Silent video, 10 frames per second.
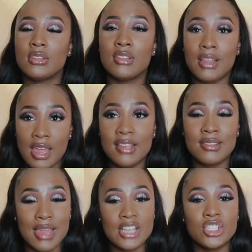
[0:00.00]

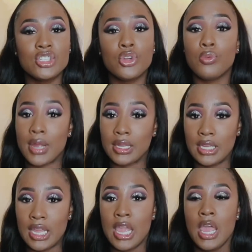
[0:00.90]
client's lashes
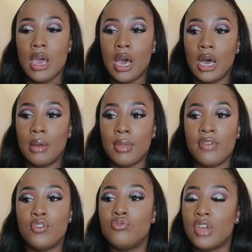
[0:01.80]
correctly,
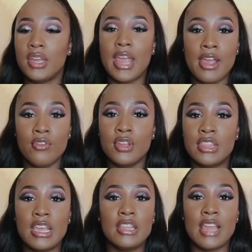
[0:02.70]
if you've done
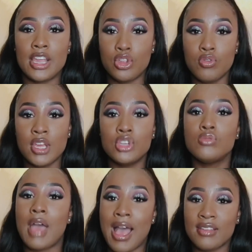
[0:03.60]
everything that you can
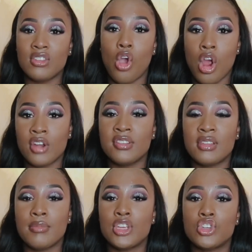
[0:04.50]
do as the artist
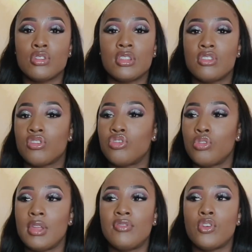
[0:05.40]
to make sure that there's
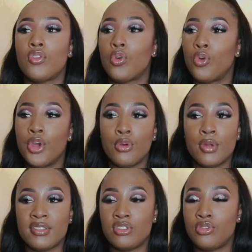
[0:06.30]
no leftover oil
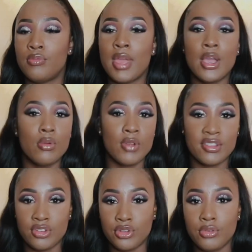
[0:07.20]
residue, makeup
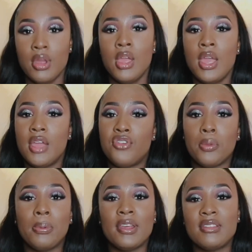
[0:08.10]
residue, if
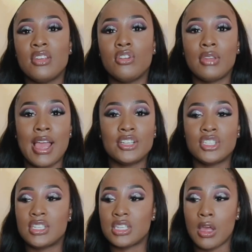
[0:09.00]
you're placing your
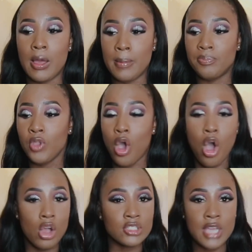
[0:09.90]
lashes
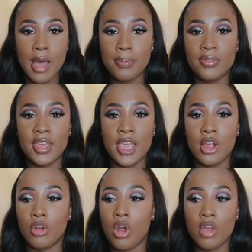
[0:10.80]
on top of the
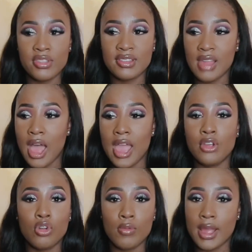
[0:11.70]
hair or on the side
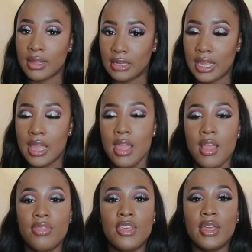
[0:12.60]
correctly,
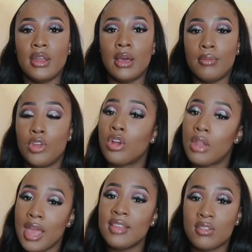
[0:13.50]
then your
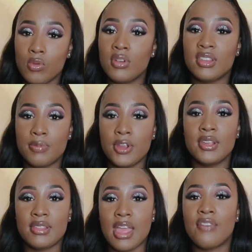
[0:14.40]
clients will
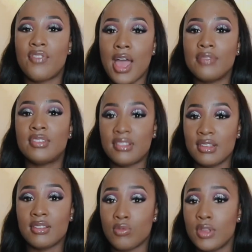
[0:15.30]
experience that 5 to
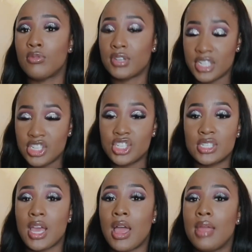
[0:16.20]
6 week retention
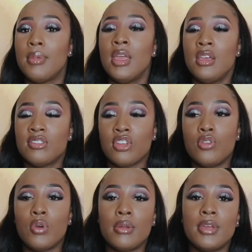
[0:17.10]
time. So
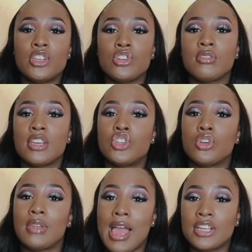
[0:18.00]
you want to make sure that
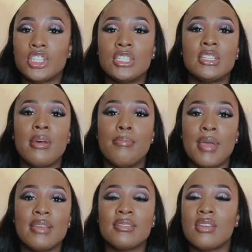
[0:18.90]
you're lashing to the
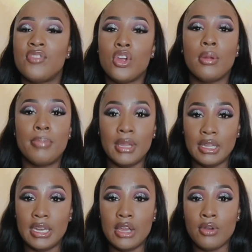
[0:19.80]
best of your
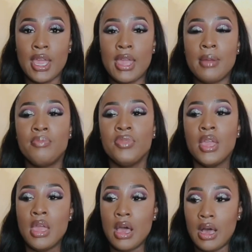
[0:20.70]
ability, okay?
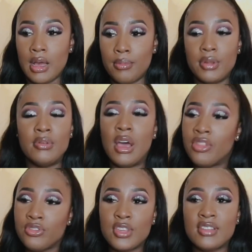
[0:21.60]

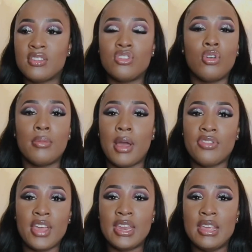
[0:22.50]
Other things to know
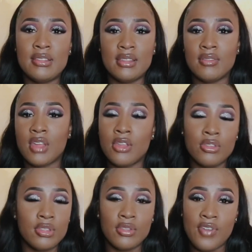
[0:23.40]
about the adhesives,
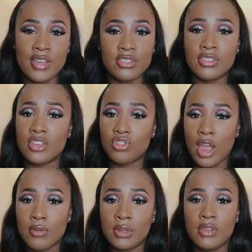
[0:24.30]
other than the fact that they
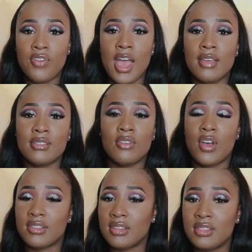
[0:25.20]
dry really fast, the
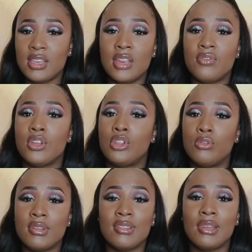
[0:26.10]
viscosity of the
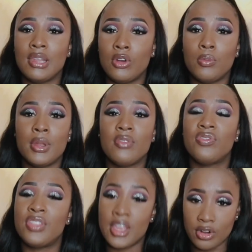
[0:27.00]
glue is a little bit
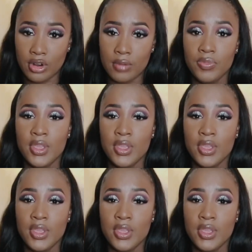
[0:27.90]
thinner,